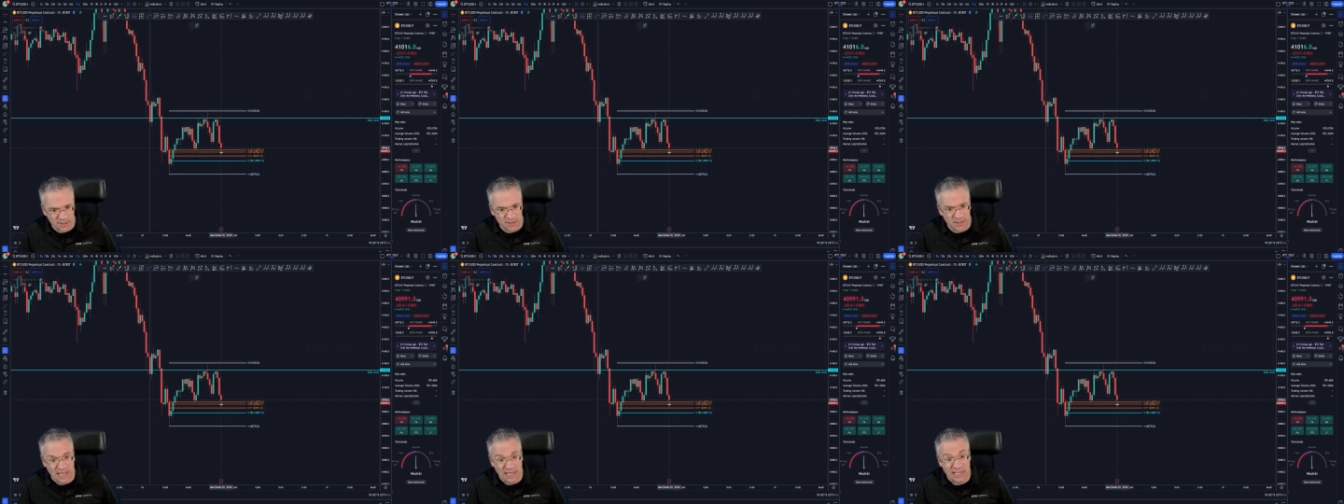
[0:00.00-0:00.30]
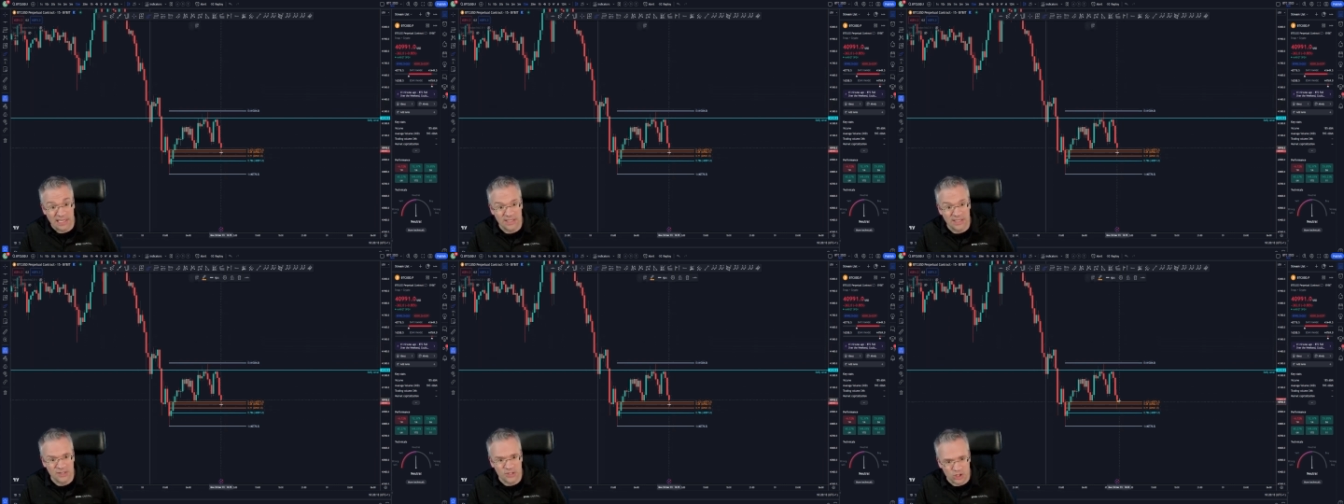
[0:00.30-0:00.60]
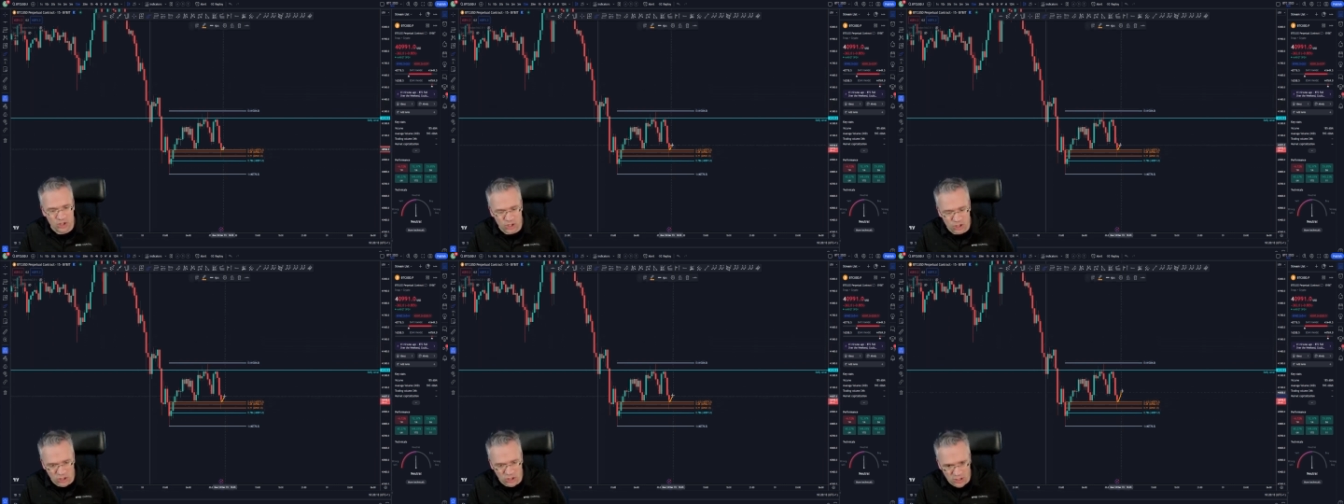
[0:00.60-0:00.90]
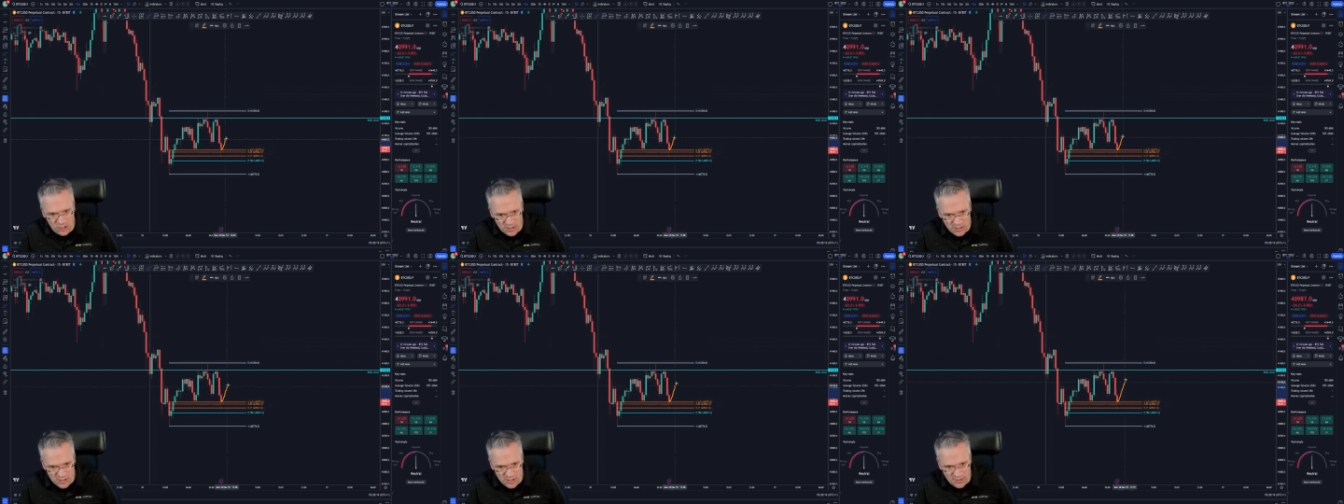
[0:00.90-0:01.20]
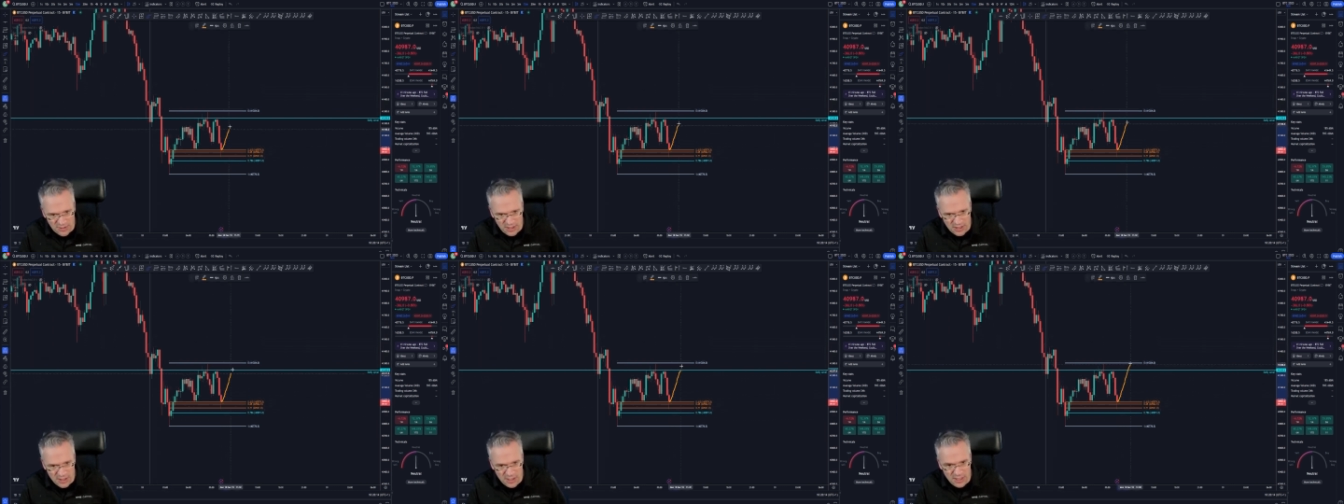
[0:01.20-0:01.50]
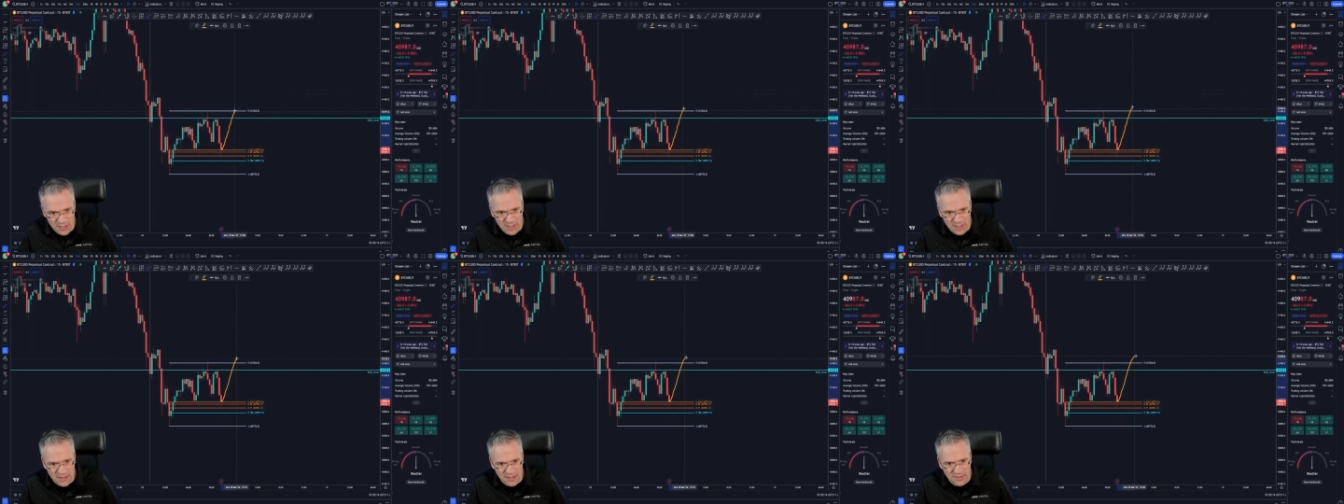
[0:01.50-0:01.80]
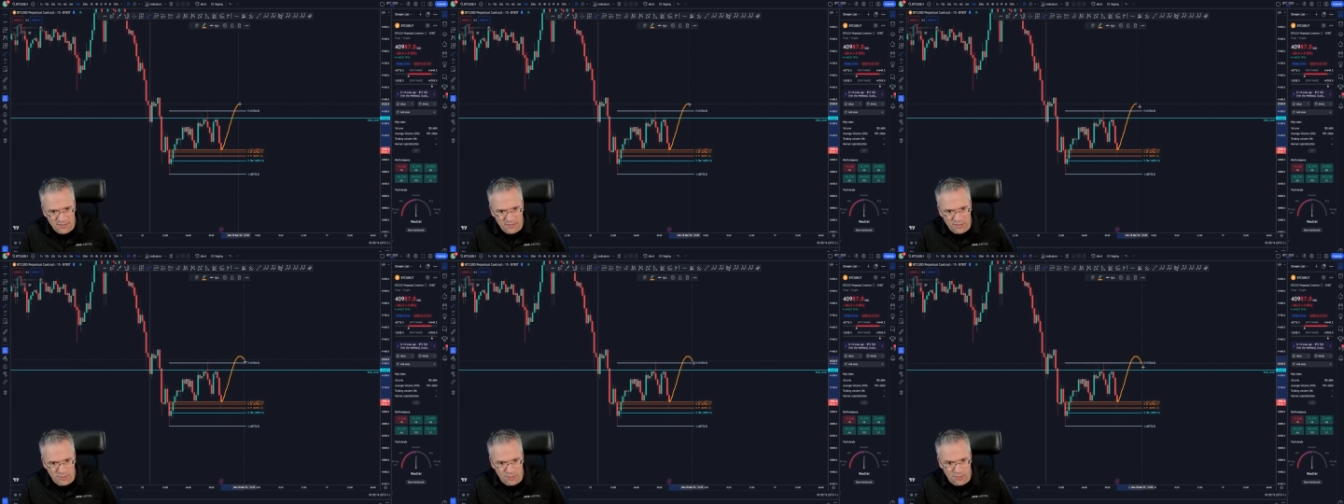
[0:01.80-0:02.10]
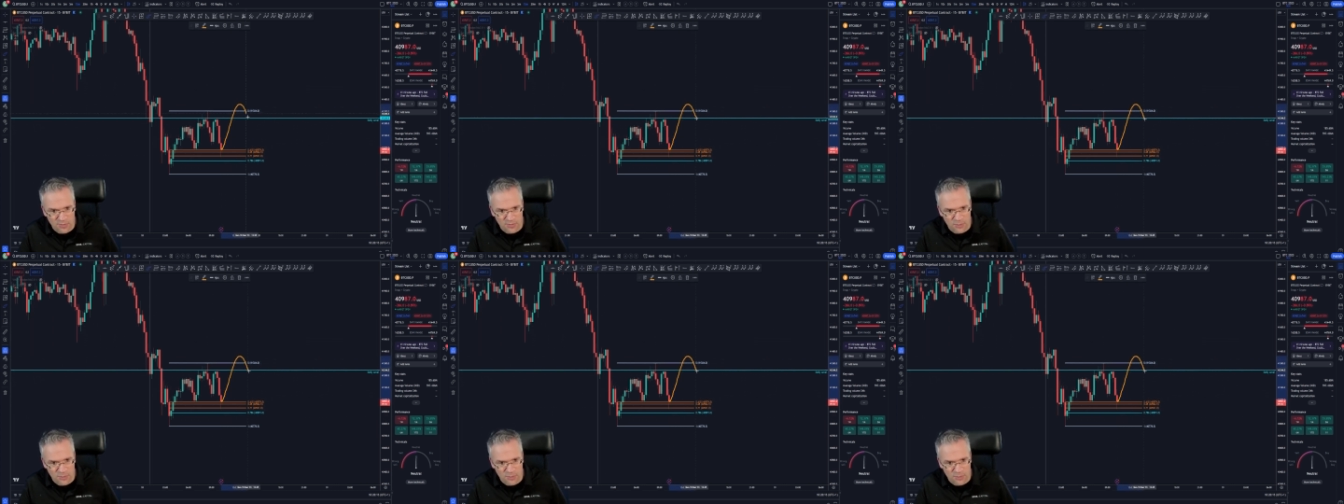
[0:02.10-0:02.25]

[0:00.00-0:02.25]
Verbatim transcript: At least to start considering it for